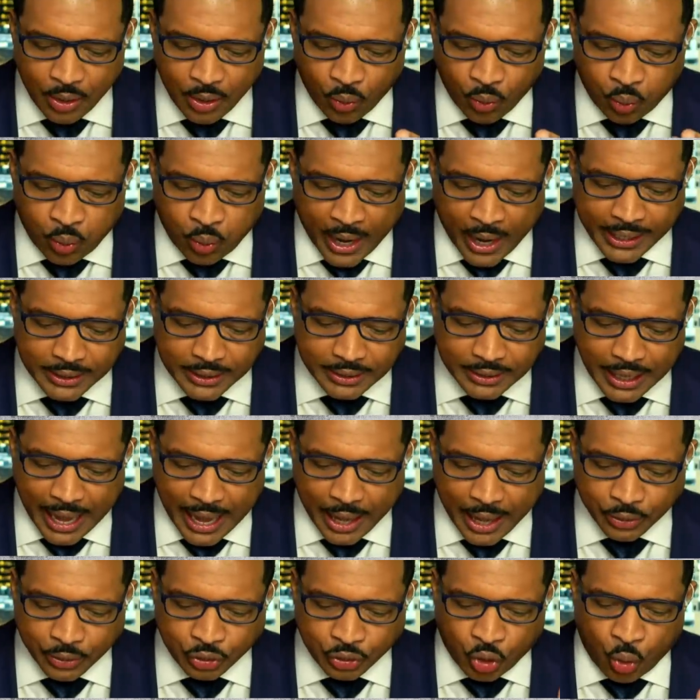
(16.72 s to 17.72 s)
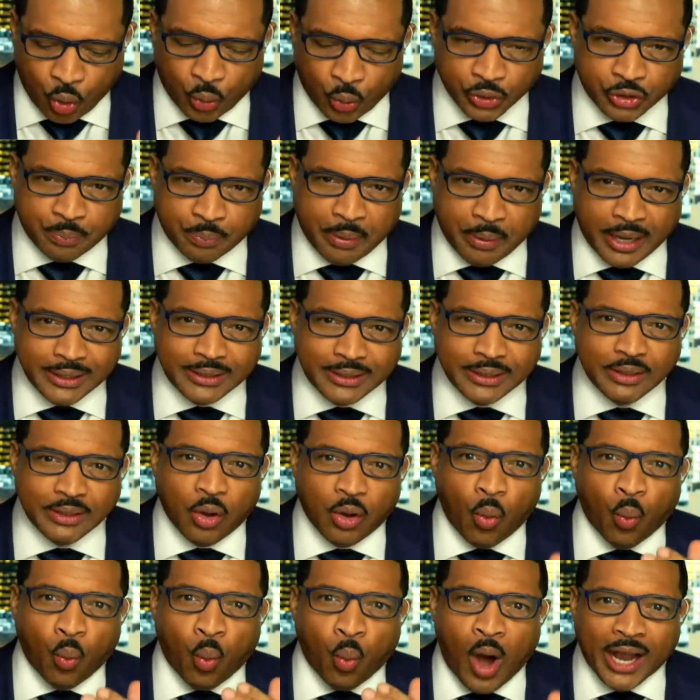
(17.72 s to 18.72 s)
White House
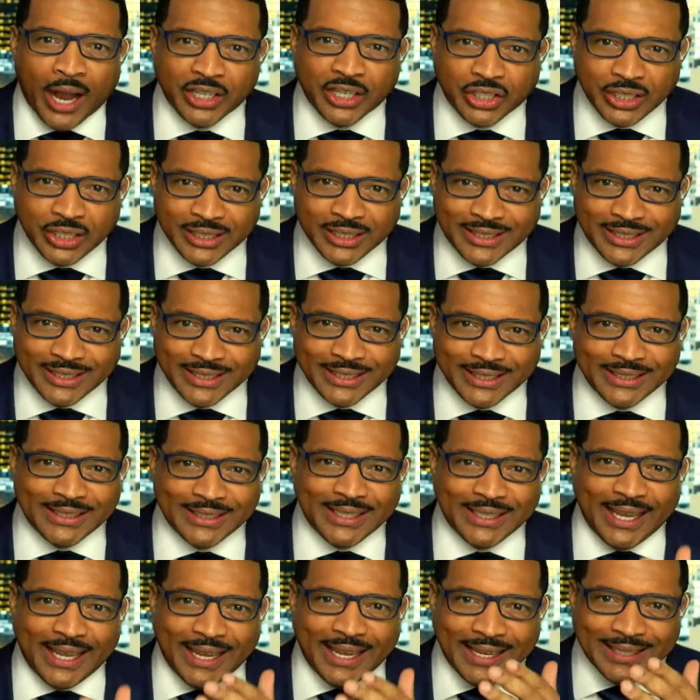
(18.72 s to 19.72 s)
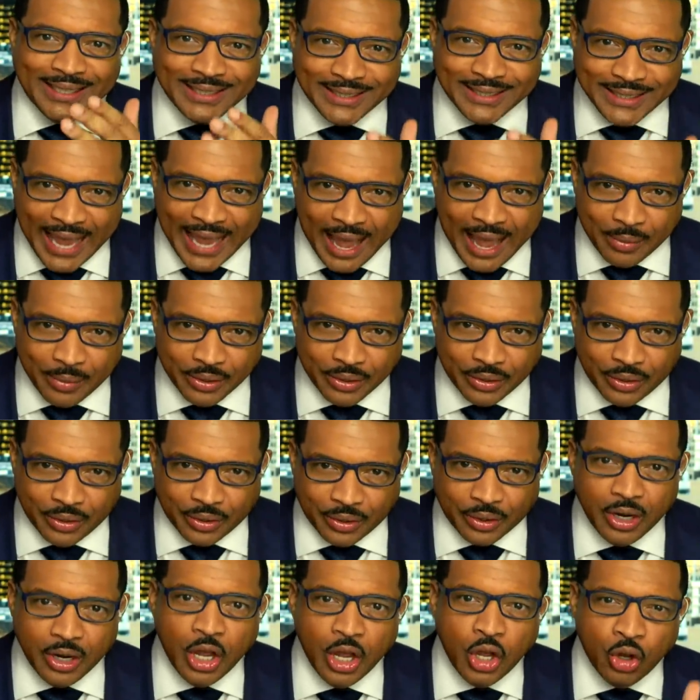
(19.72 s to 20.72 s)
correspondent, Washington
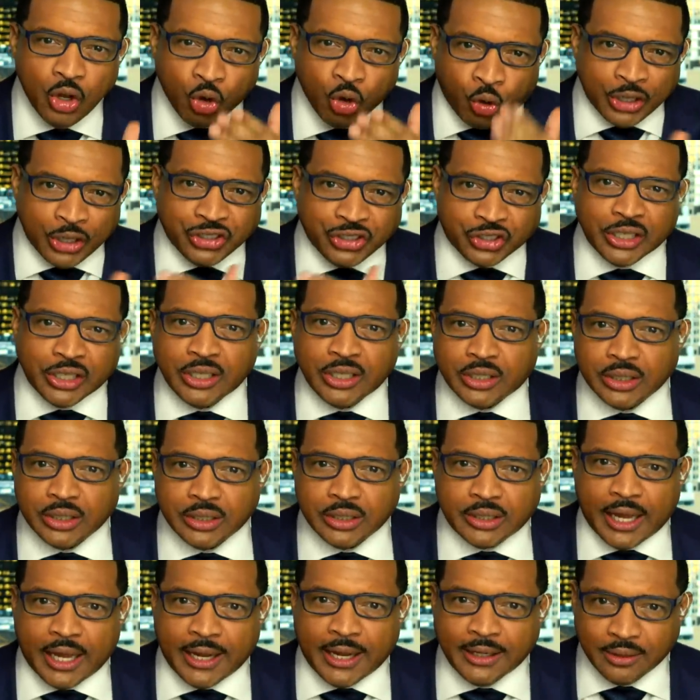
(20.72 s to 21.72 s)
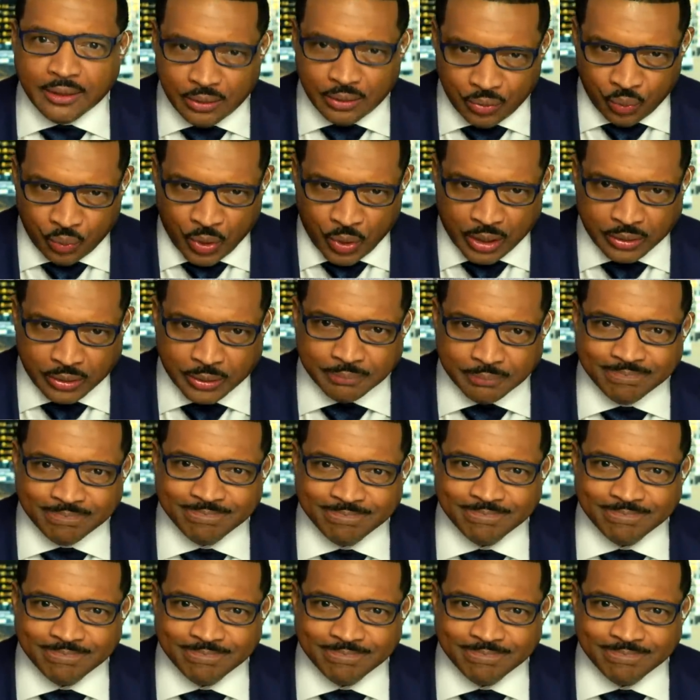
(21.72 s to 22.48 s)
Examiner. Christian, good day. Welcome.